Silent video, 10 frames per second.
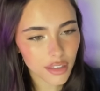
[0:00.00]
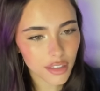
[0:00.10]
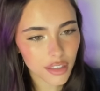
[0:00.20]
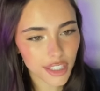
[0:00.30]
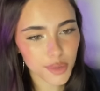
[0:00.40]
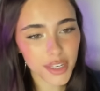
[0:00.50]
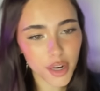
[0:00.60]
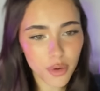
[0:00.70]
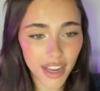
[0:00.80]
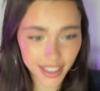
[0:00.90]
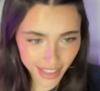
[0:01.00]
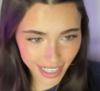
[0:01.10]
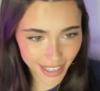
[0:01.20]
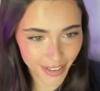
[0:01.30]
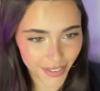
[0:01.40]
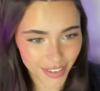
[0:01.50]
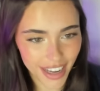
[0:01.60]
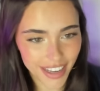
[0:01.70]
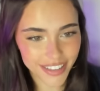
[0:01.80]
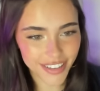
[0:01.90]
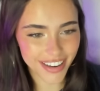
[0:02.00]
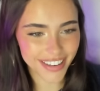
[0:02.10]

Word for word: You said it right. Thank you. I tried.